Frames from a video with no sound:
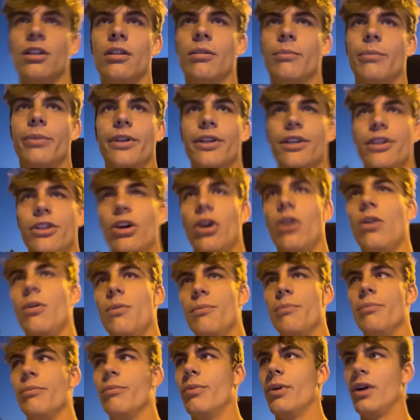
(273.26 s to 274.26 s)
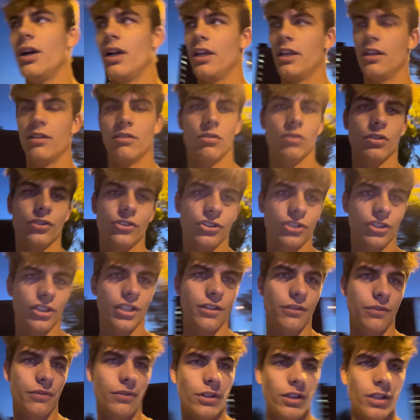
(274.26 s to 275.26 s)
pretty dope but we'll see
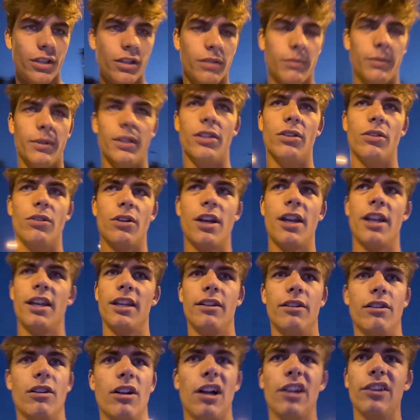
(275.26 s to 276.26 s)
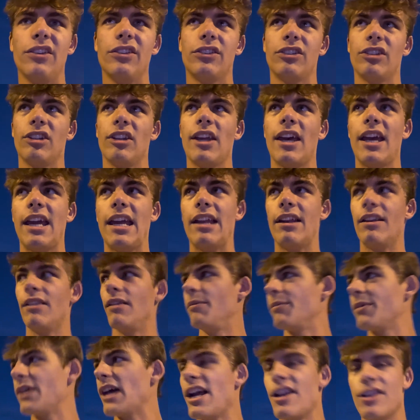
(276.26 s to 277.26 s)
if we're gonna be doing any runs tonight
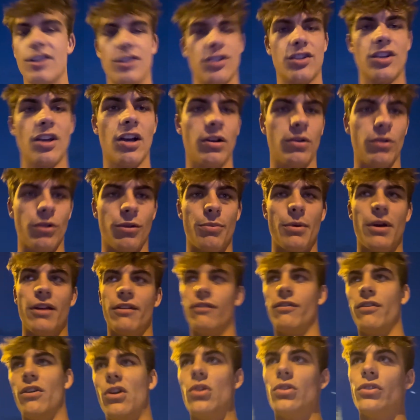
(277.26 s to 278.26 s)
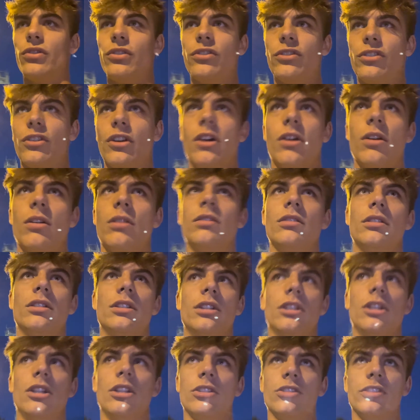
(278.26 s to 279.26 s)
kind of stuck with my phone so
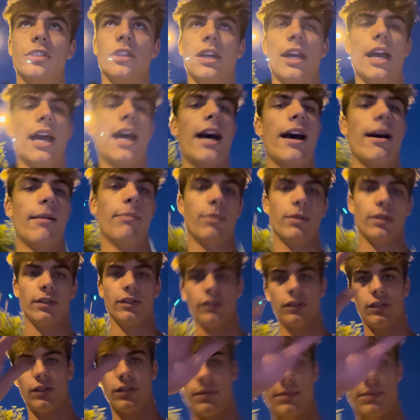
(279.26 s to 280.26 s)
see what happens.